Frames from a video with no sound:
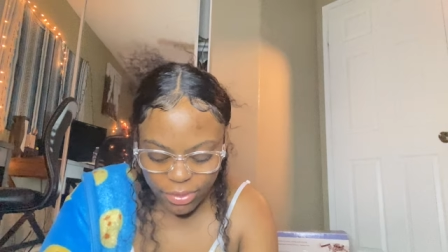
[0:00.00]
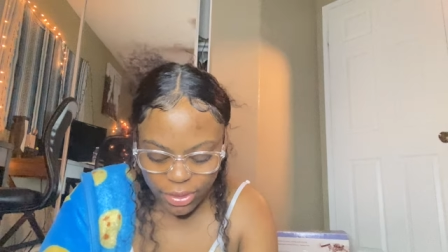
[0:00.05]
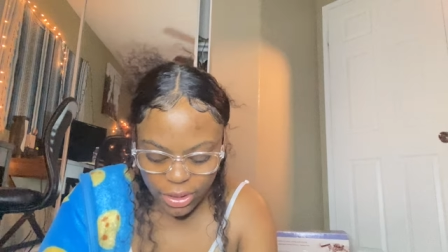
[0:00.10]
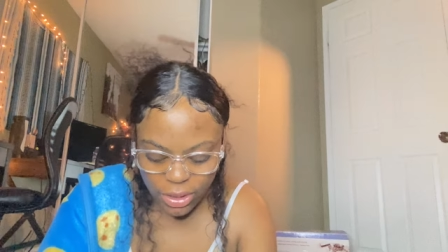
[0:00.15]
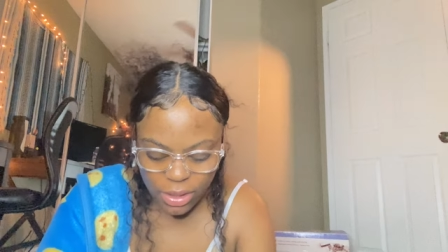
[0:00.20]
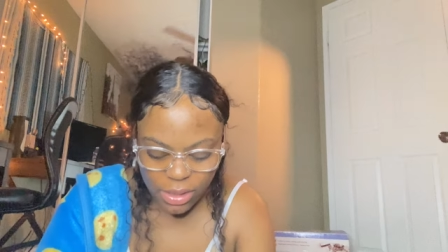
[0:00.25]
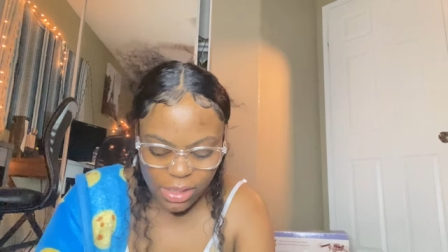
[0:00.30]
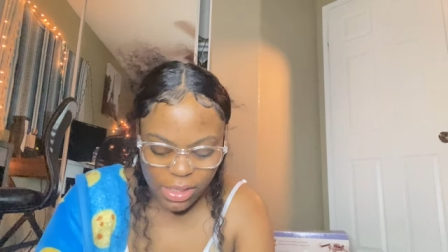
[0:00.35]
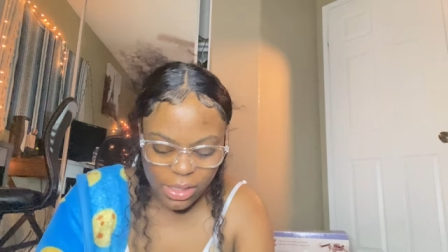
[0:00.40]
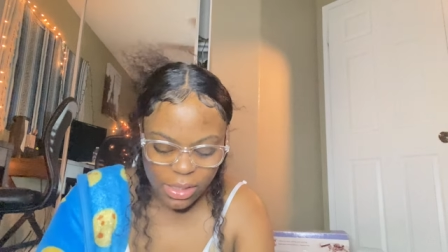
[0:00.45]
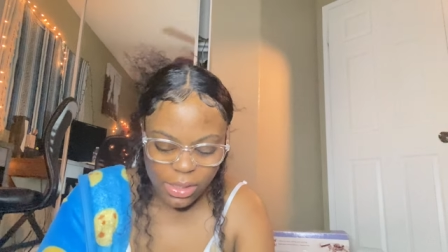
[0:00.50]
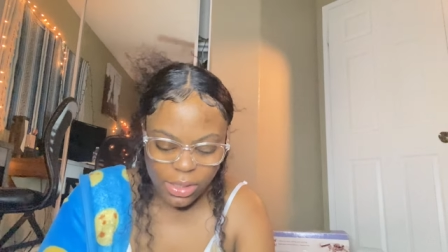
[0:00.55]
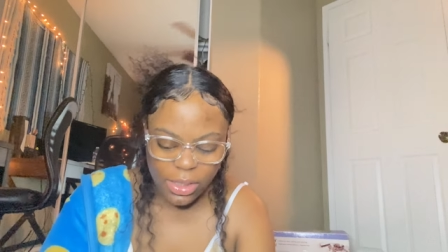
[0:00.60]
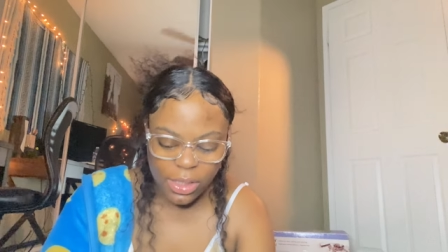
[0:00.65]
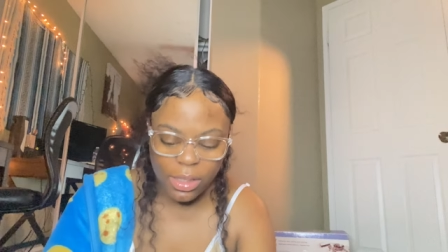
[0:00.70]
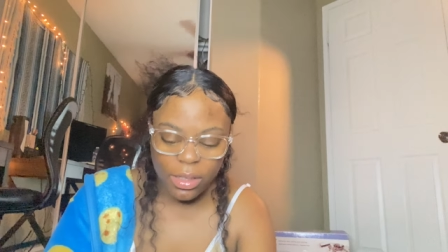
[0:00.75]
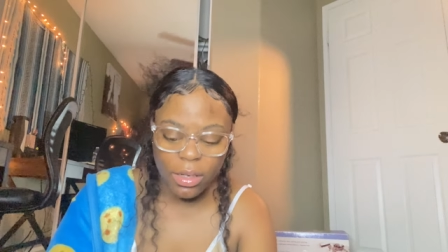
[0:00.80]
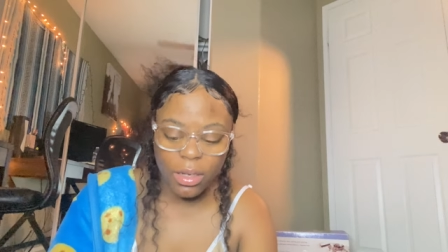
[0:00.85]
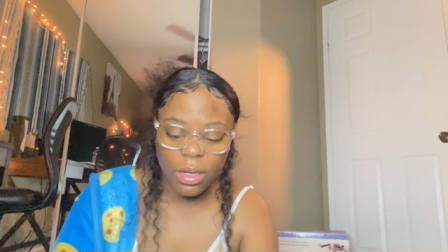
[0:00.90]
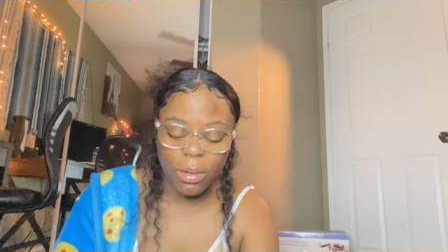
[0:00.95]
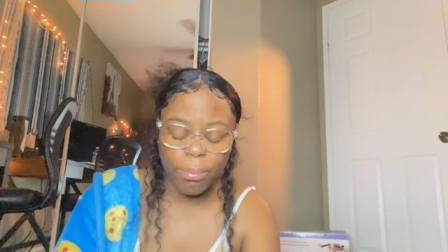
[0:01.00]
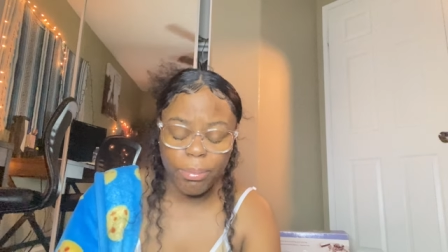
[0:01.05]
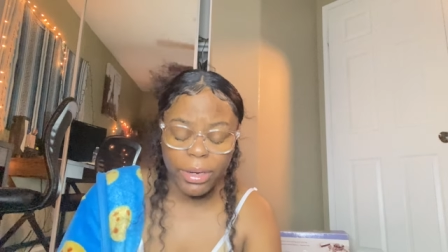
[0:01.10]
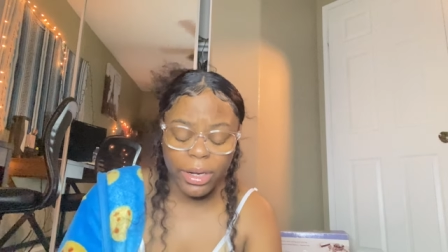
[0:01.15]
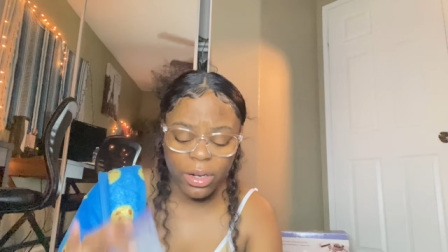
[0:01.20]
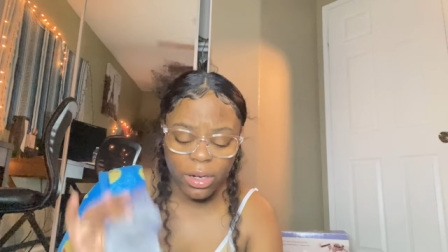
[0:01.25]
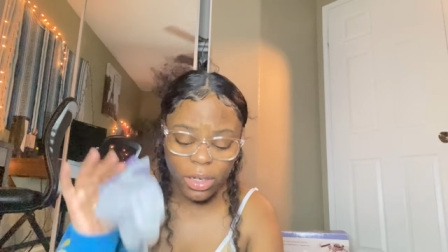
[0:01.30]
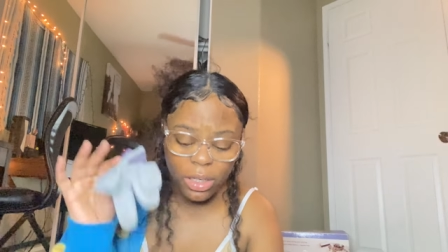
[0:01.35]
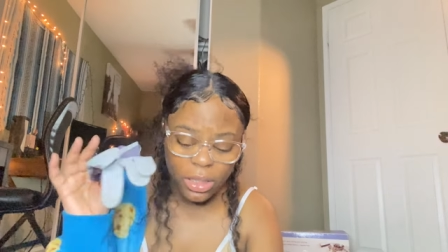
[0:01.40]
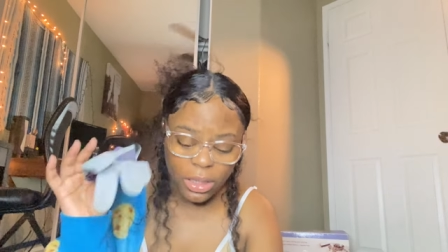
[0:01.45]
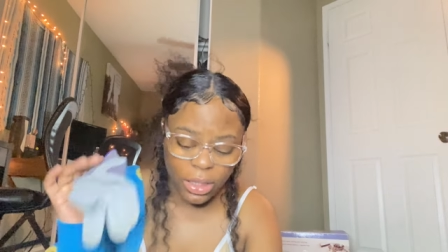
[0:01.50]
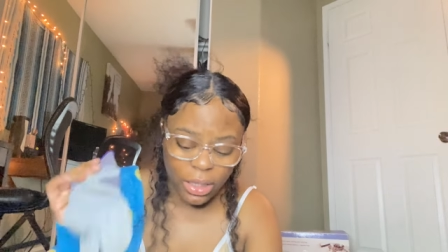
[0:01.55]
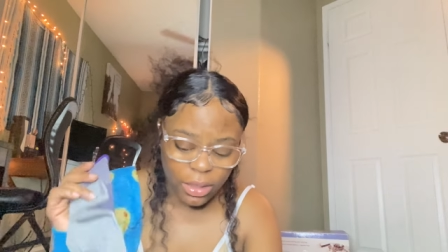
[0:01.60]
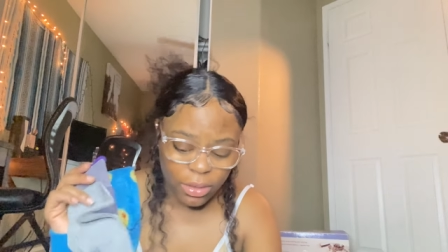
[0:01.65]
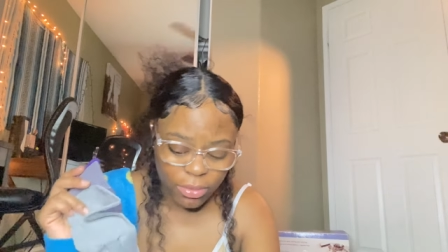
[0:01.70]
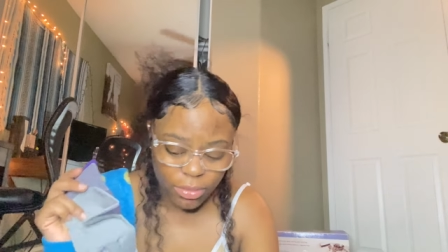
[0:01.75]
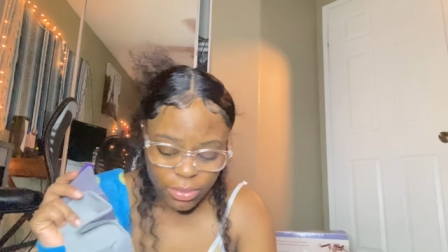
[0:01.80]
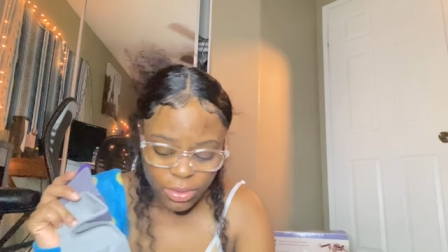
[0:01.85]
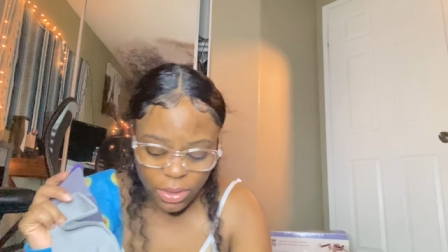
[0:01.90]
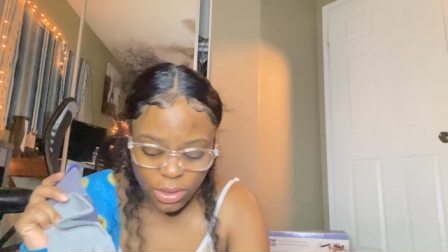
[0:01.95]
is a pair of
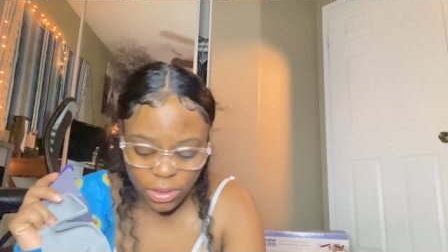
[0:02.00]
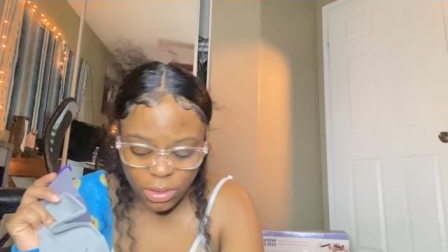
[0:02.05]
gloves.